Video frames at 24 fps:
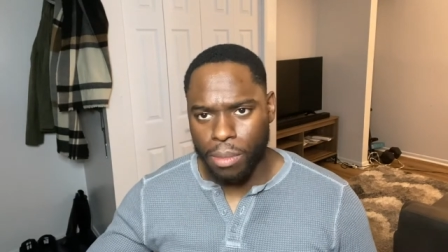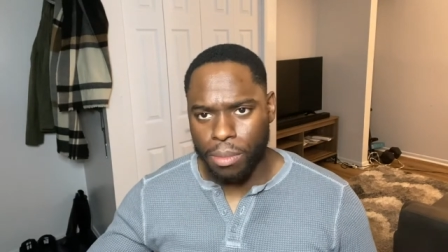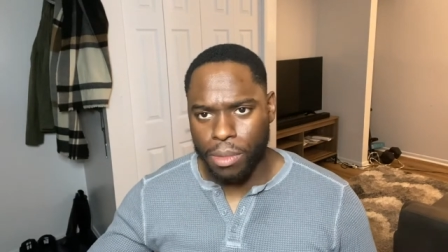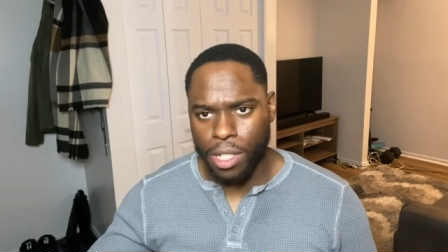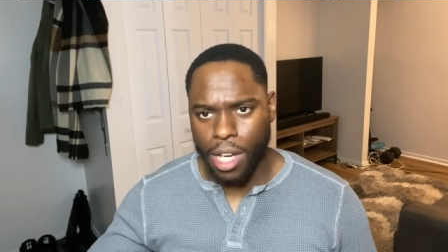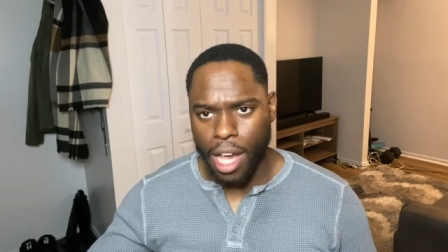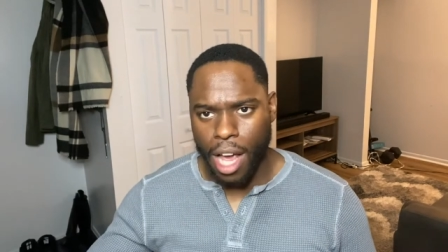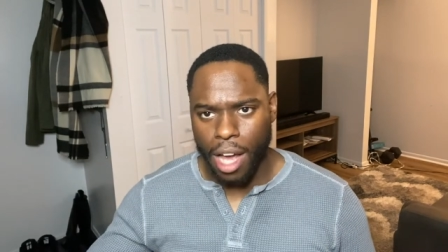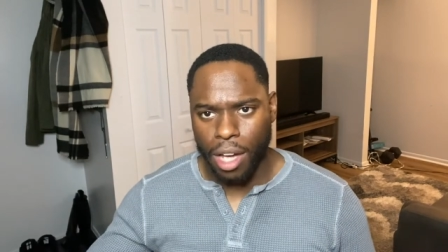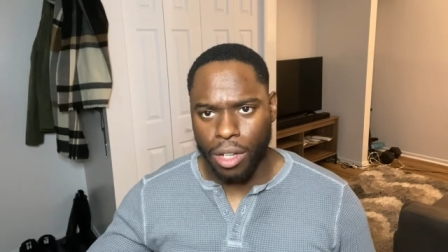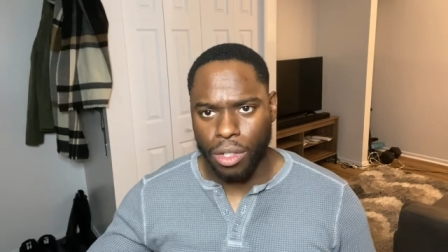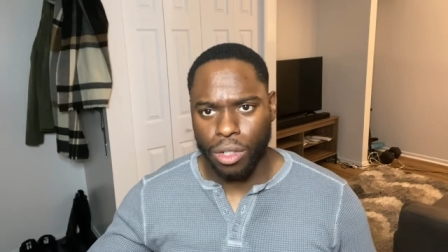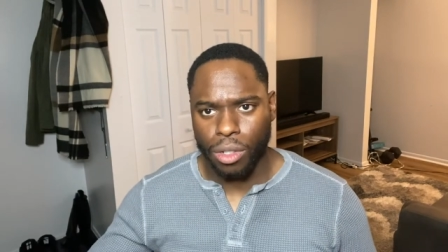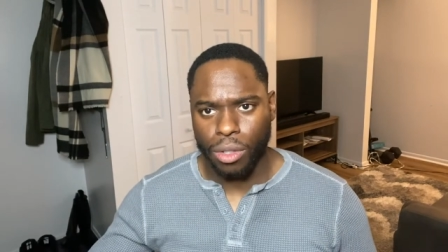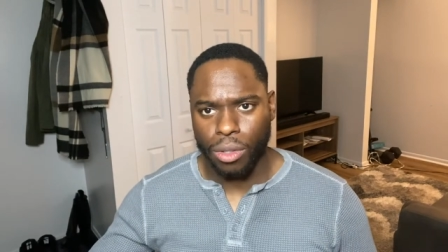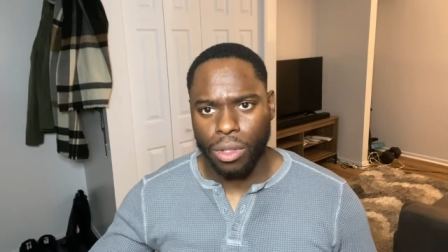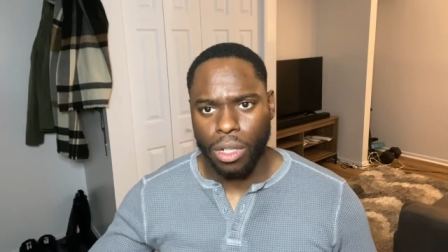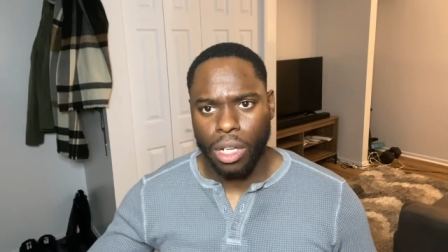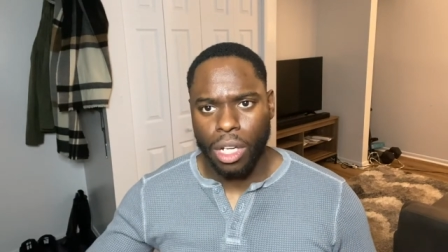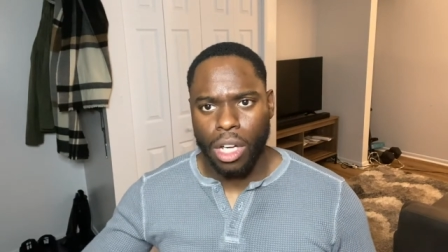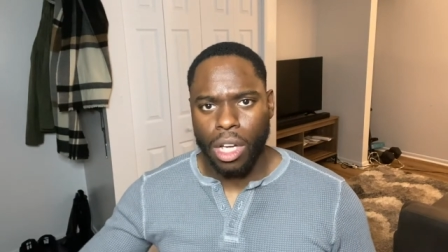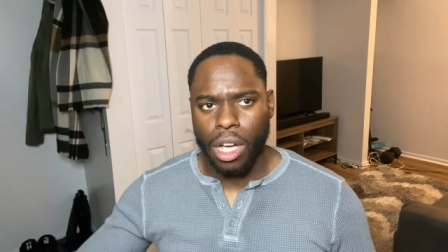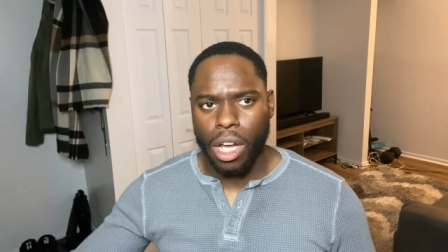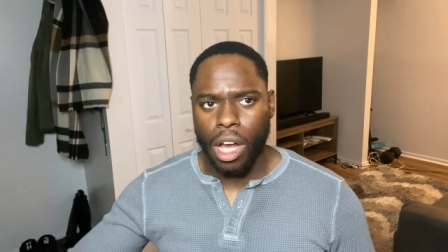channel,
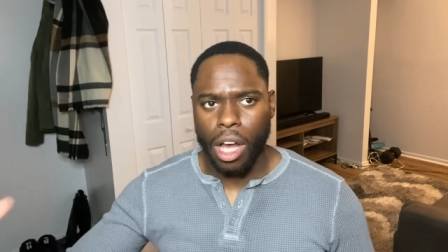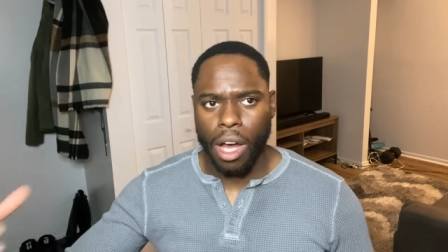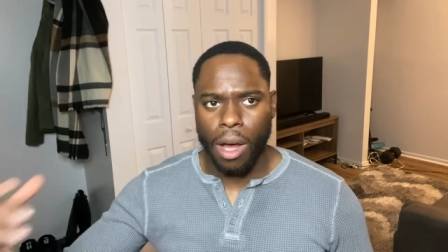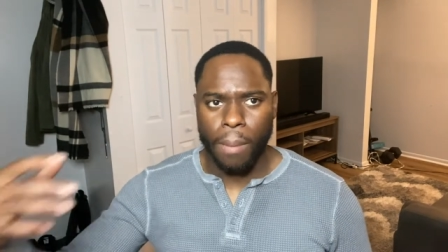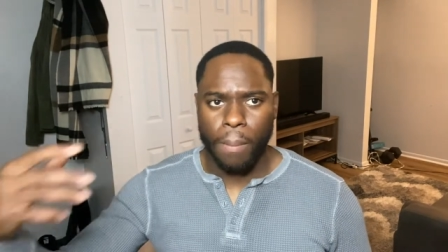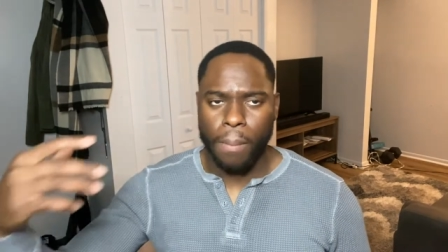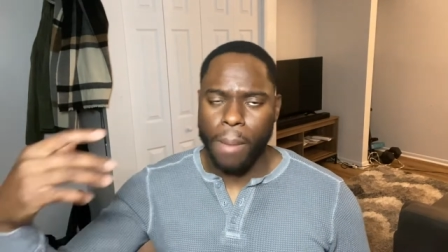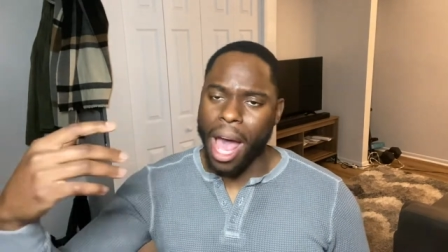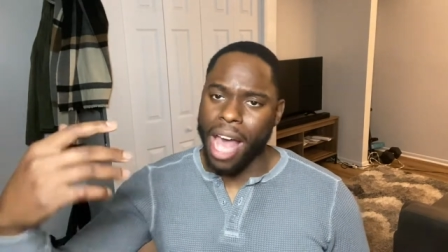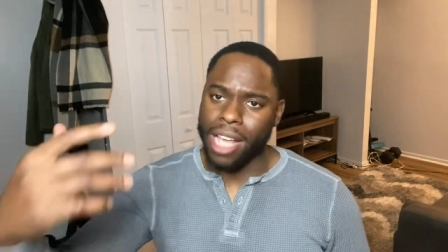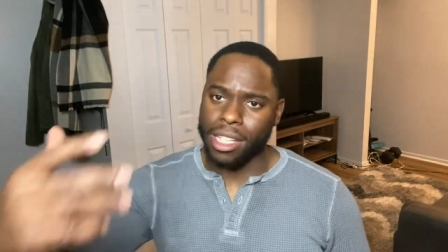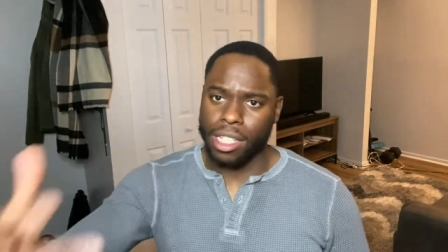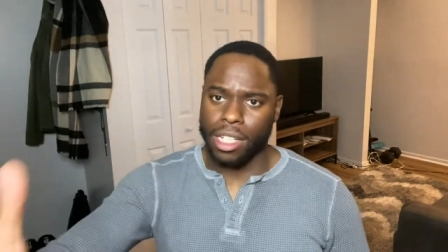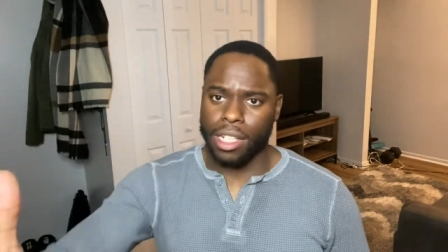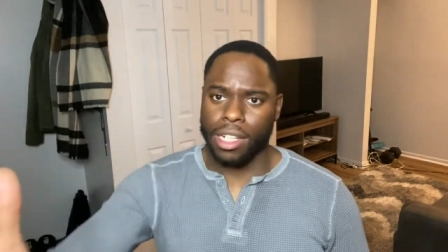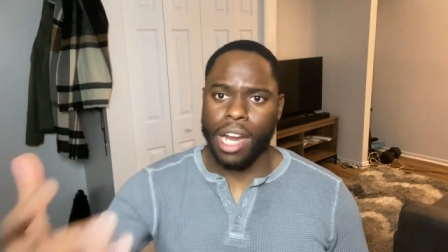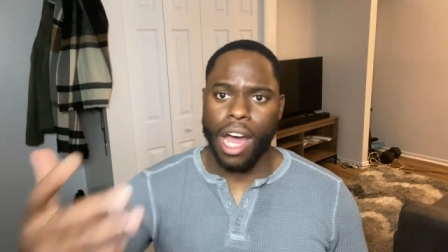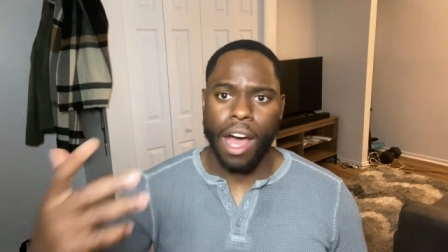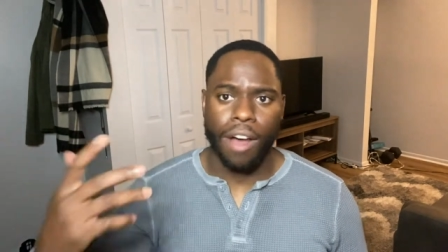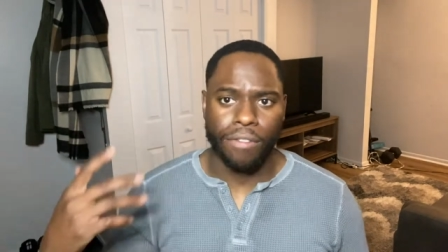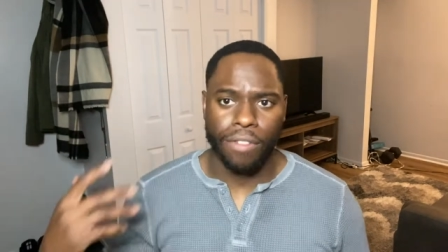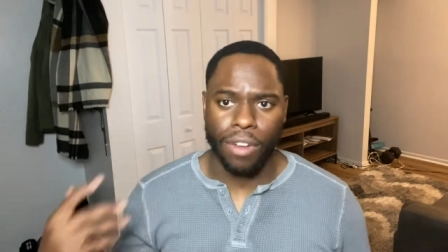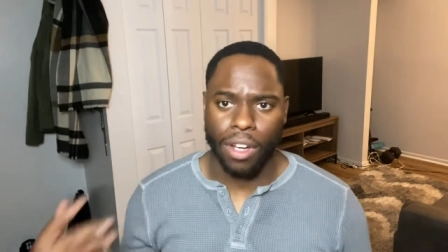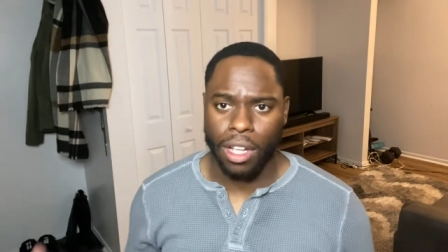uh, Masculine
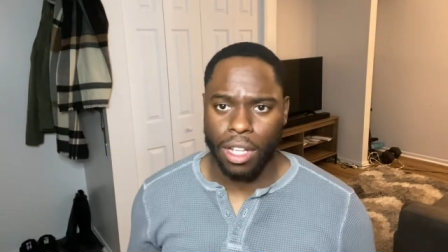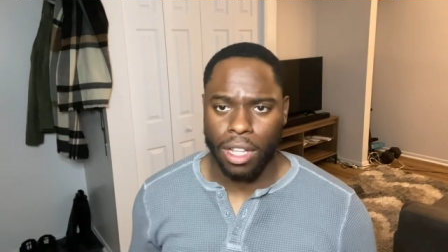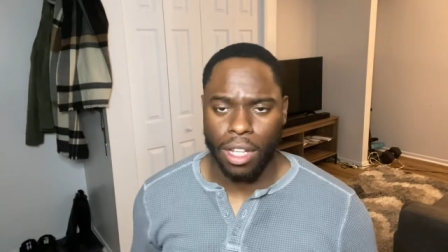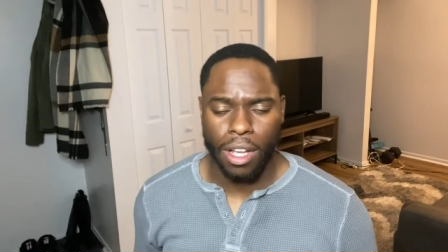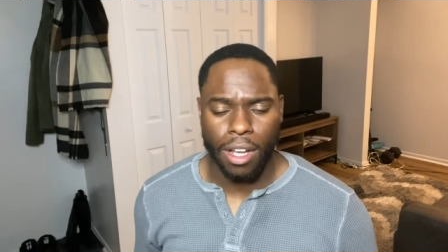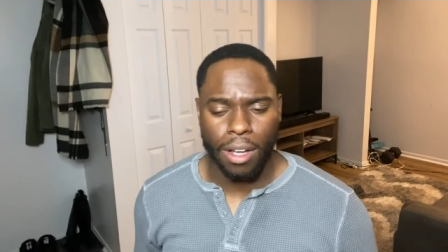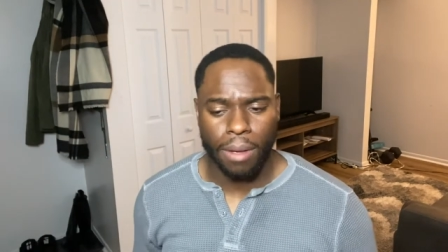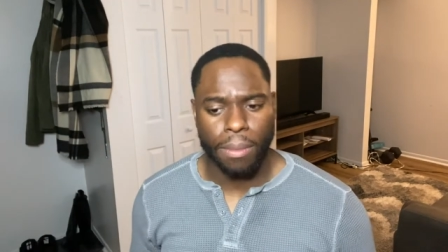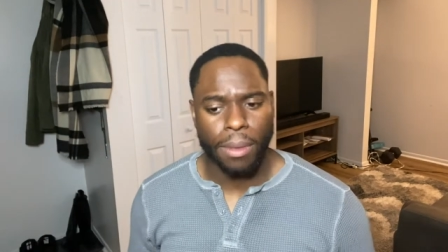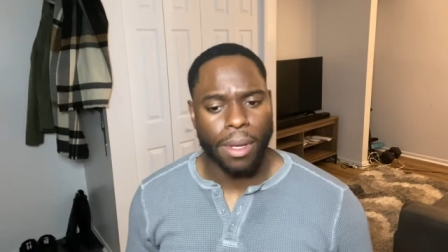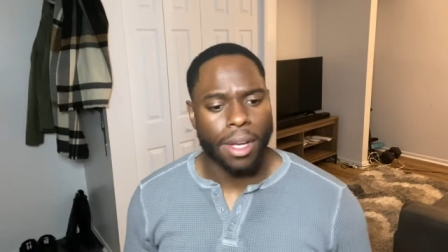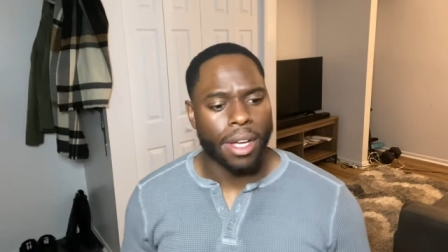Alpha Club.